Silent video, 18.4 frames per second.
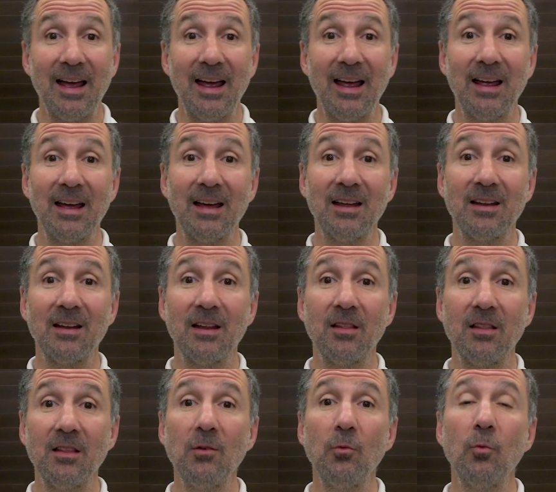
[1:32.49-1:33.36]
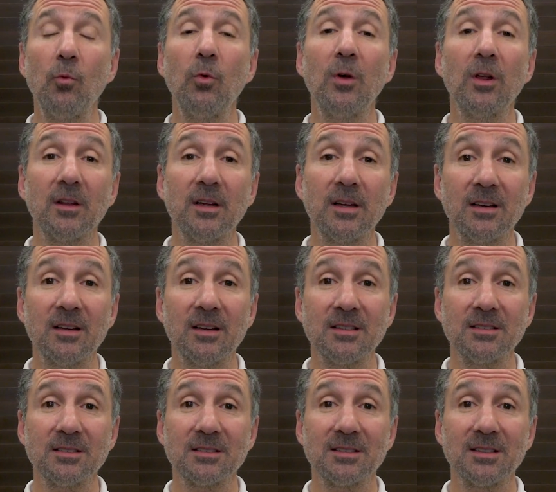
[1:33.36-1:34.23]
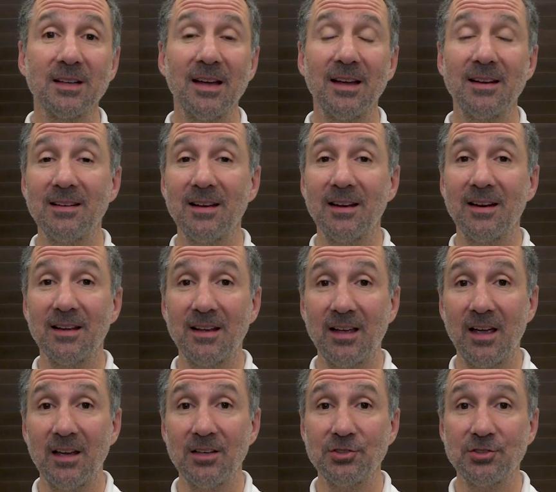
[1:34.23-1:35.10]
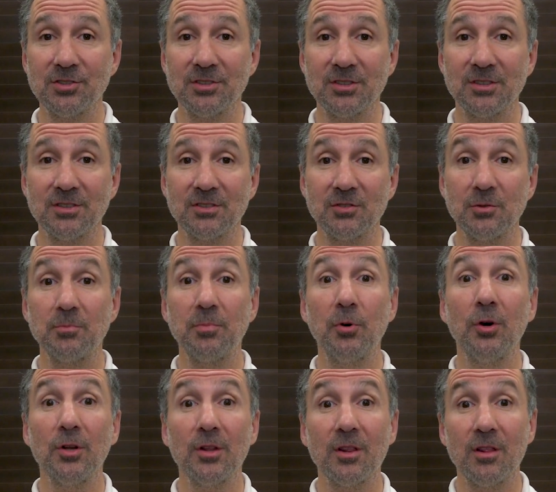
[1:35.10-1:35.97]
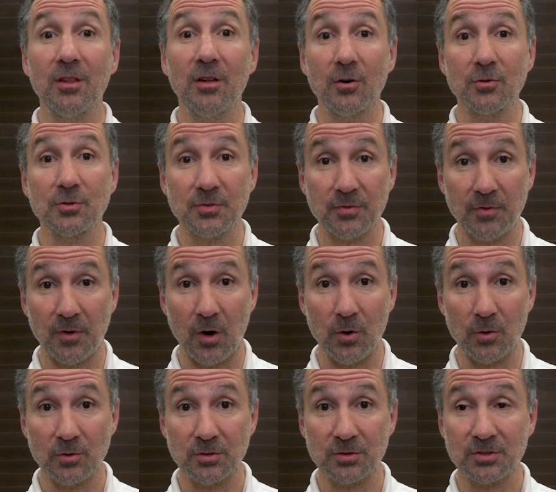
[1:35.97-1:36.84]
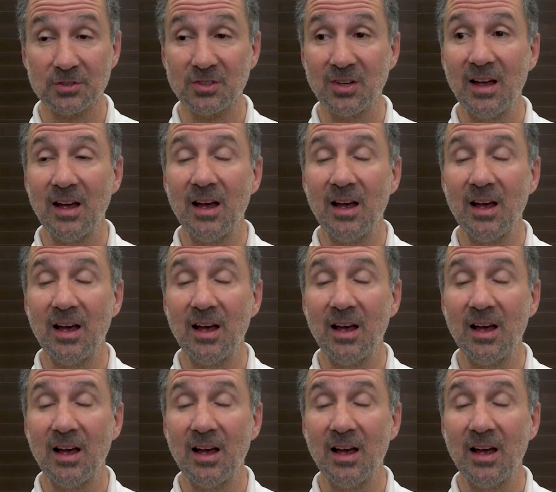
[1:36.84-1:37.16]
and the willingness and dedication to put those folks